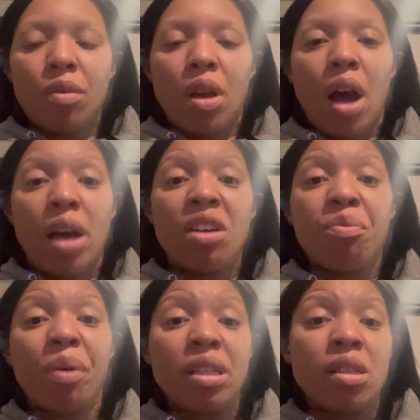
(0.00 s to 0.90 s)
kind of
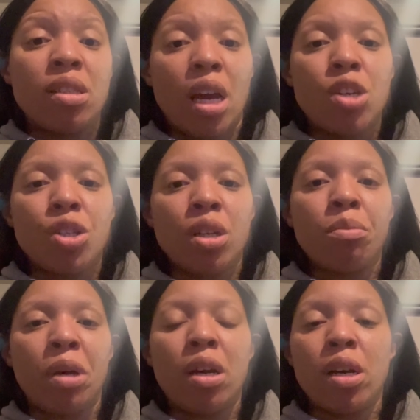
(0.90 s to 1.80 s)
presentation,
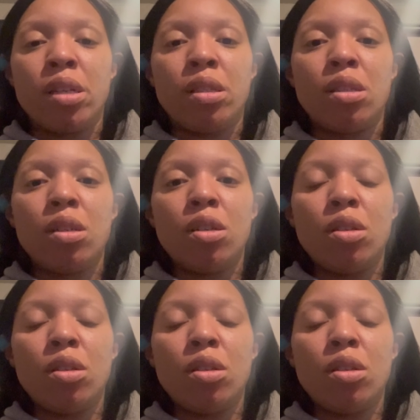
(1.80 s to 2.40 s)
because